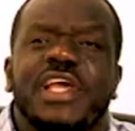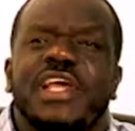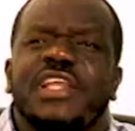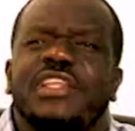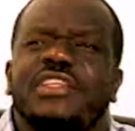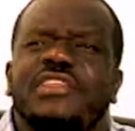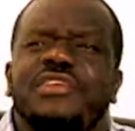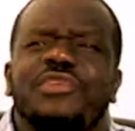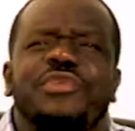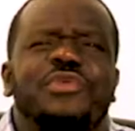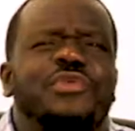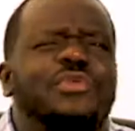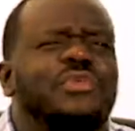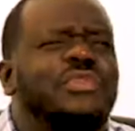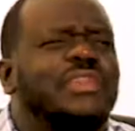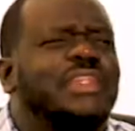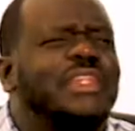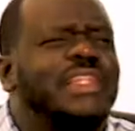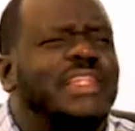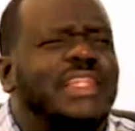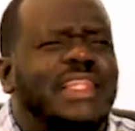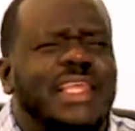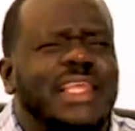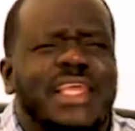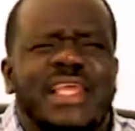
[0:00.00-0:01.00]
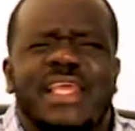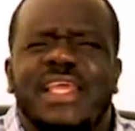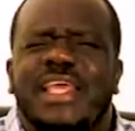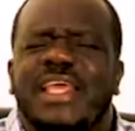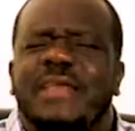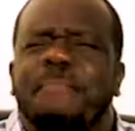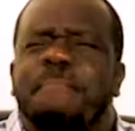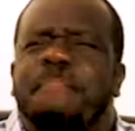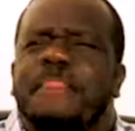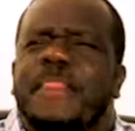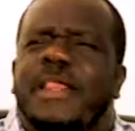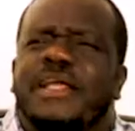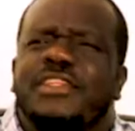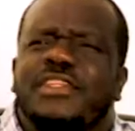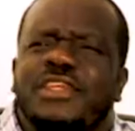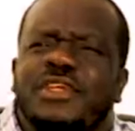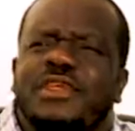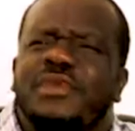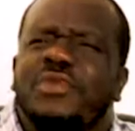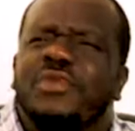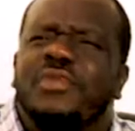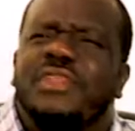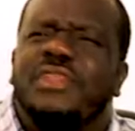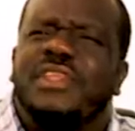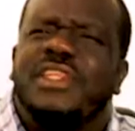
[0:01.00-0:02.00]
Do you think do
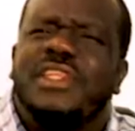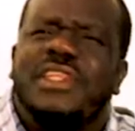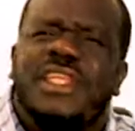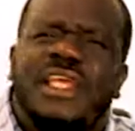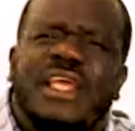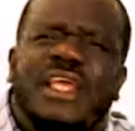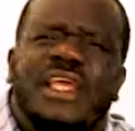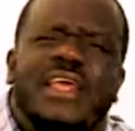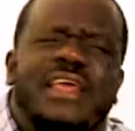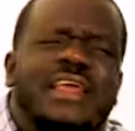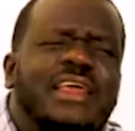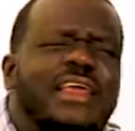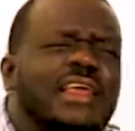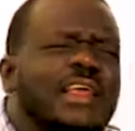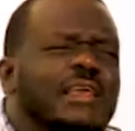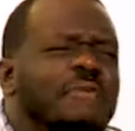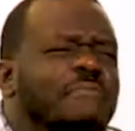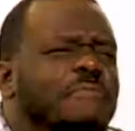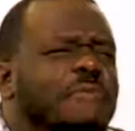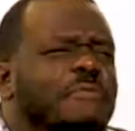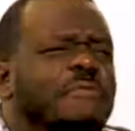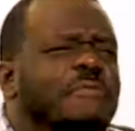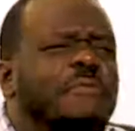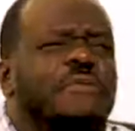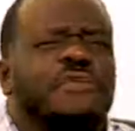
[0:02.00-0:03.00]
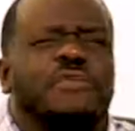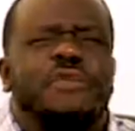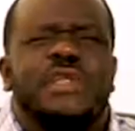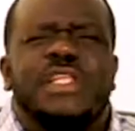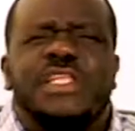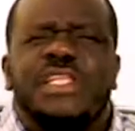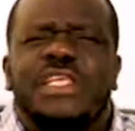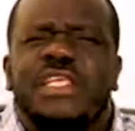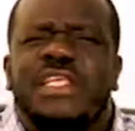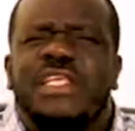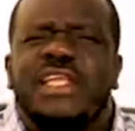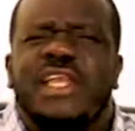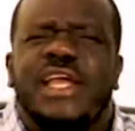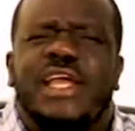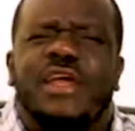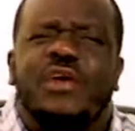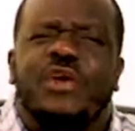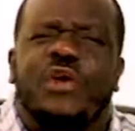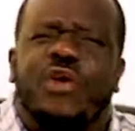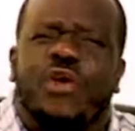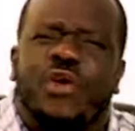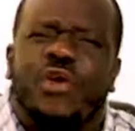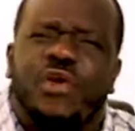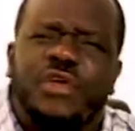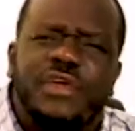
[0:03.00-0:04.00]
you think people will be needing
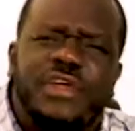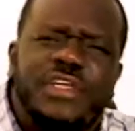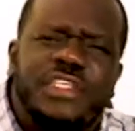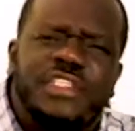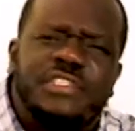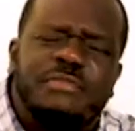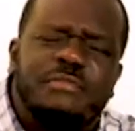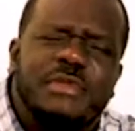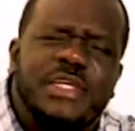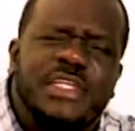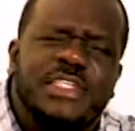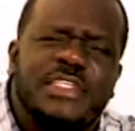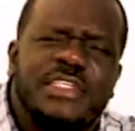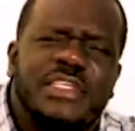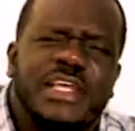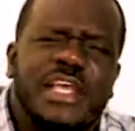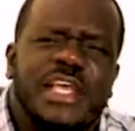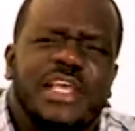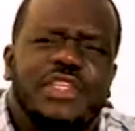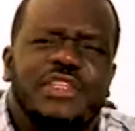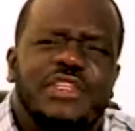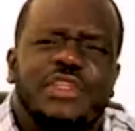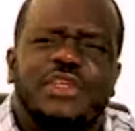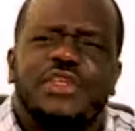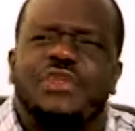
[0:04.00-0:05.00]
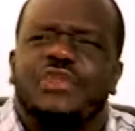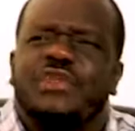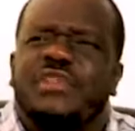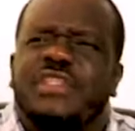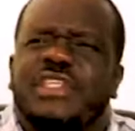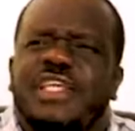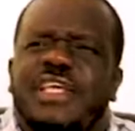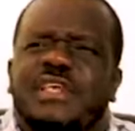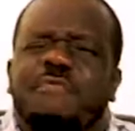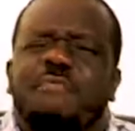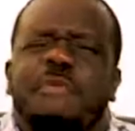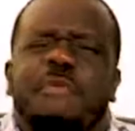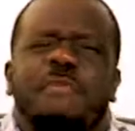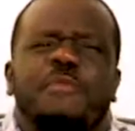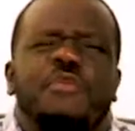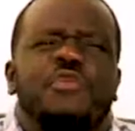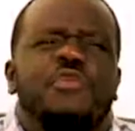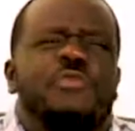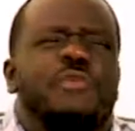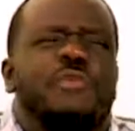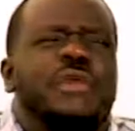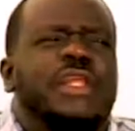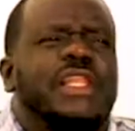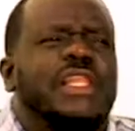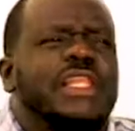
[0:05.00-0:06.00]
encouragement? Do you think people will
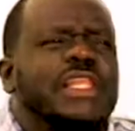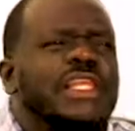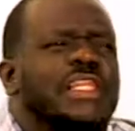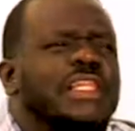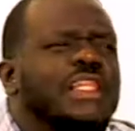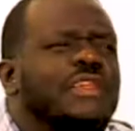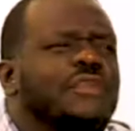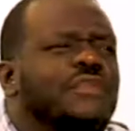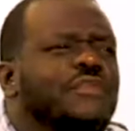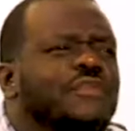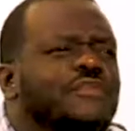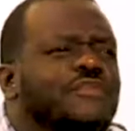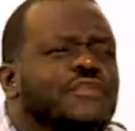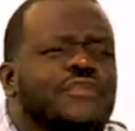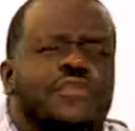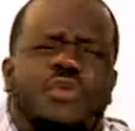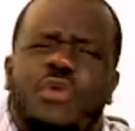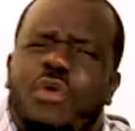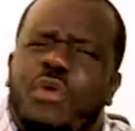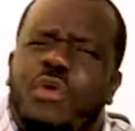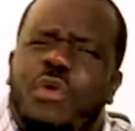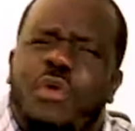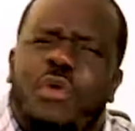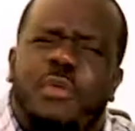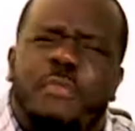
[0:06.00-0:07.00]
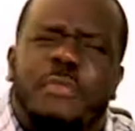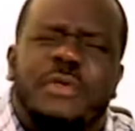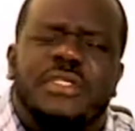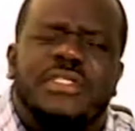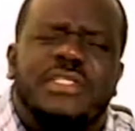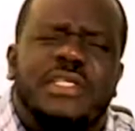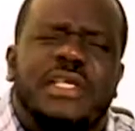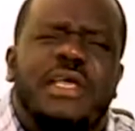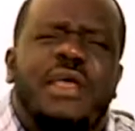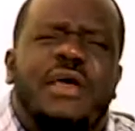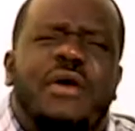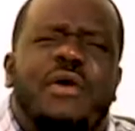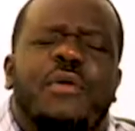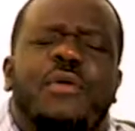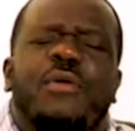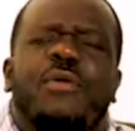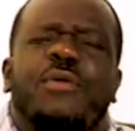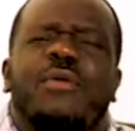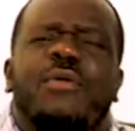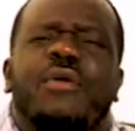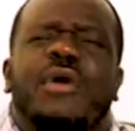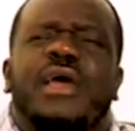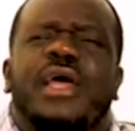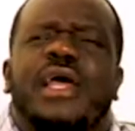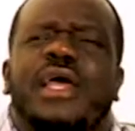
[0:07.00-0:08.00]
be needing follow up and say,
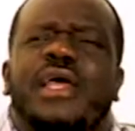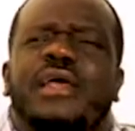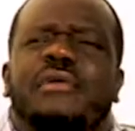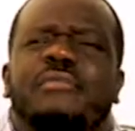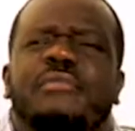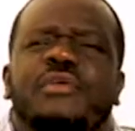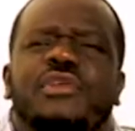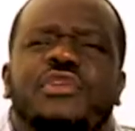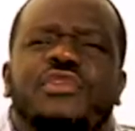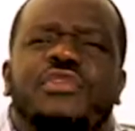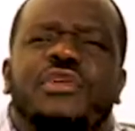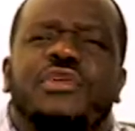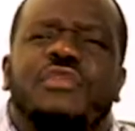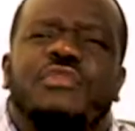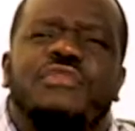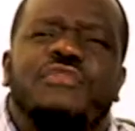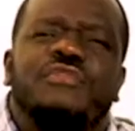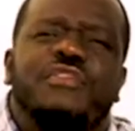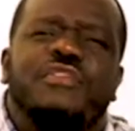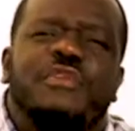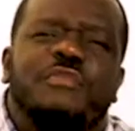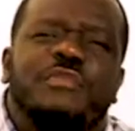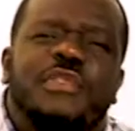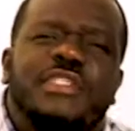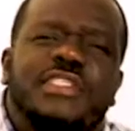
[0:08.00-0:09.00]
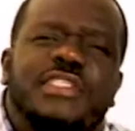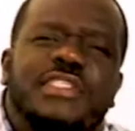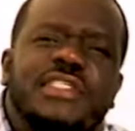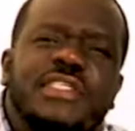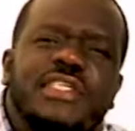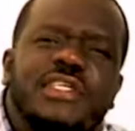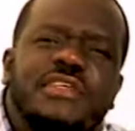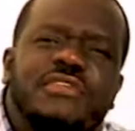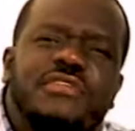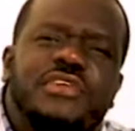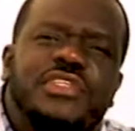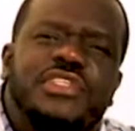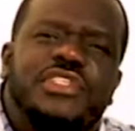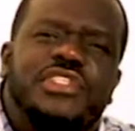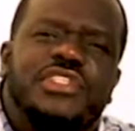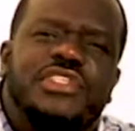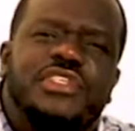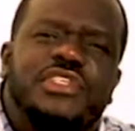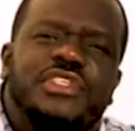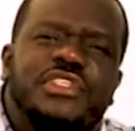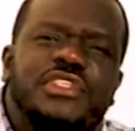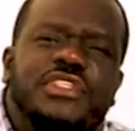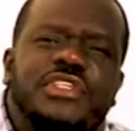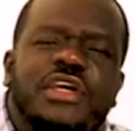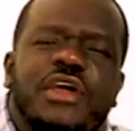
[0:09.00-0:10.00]
"Oh, eh, you, we've not been seeing you in
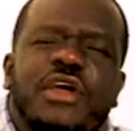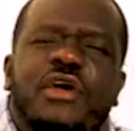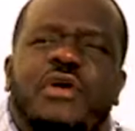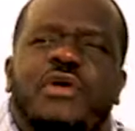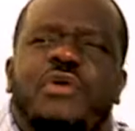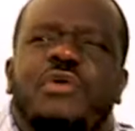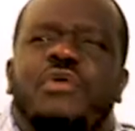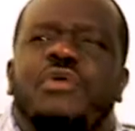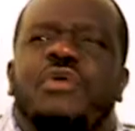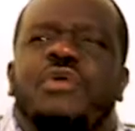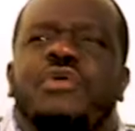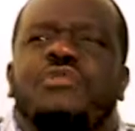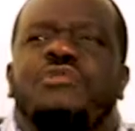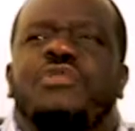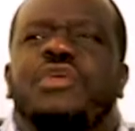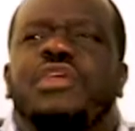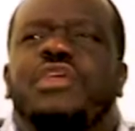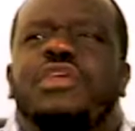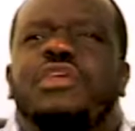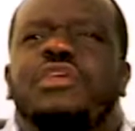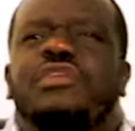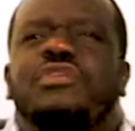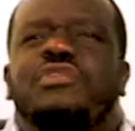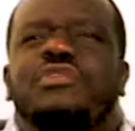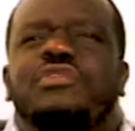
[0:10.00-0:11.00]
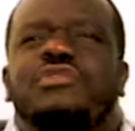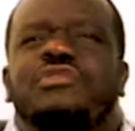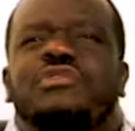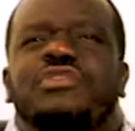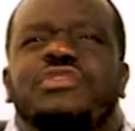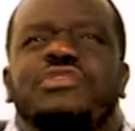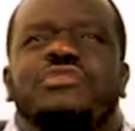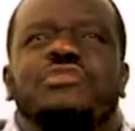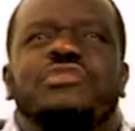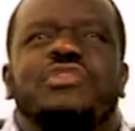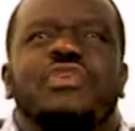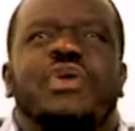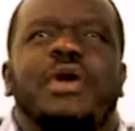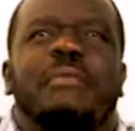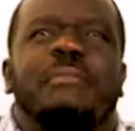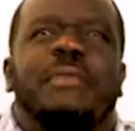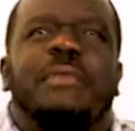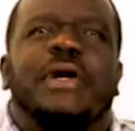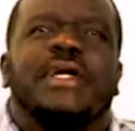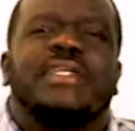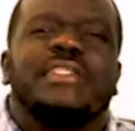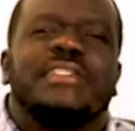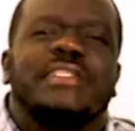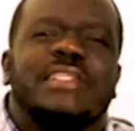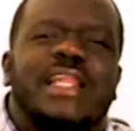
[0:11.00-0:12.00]
church. Oh, well, you, you you are
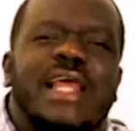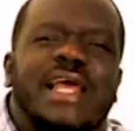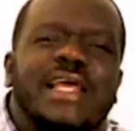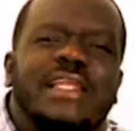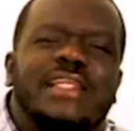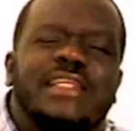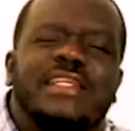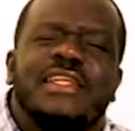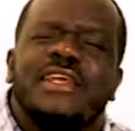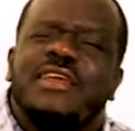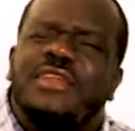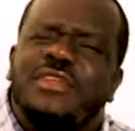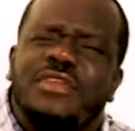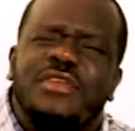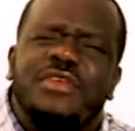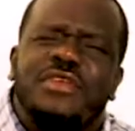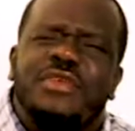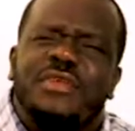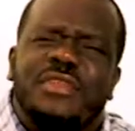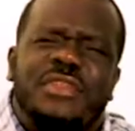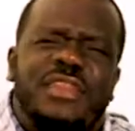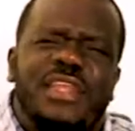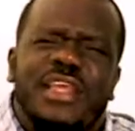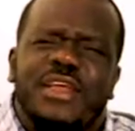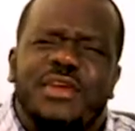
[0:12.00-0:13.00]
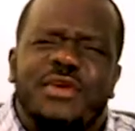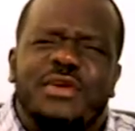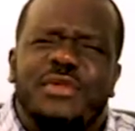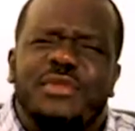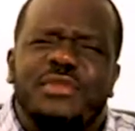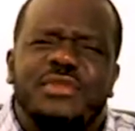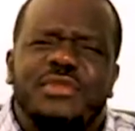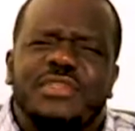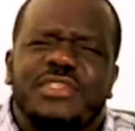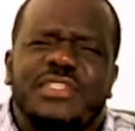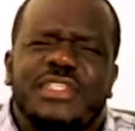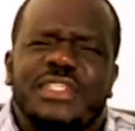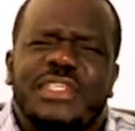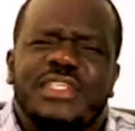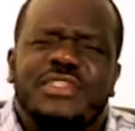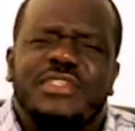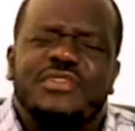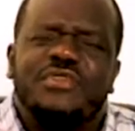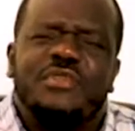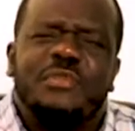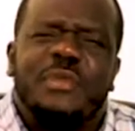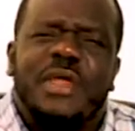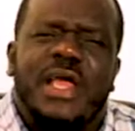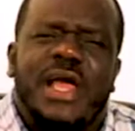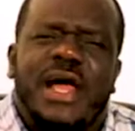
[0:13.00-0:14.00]
backsliding." Do you think all those things
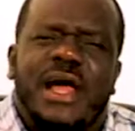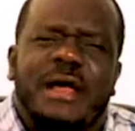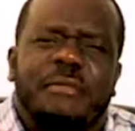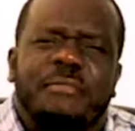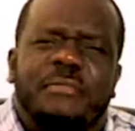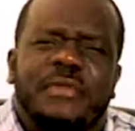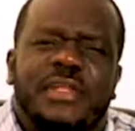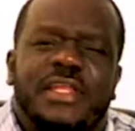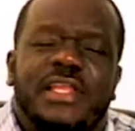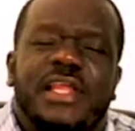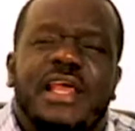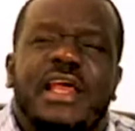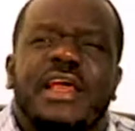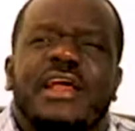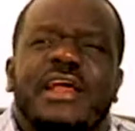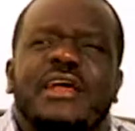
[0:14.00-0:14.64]
will be happening?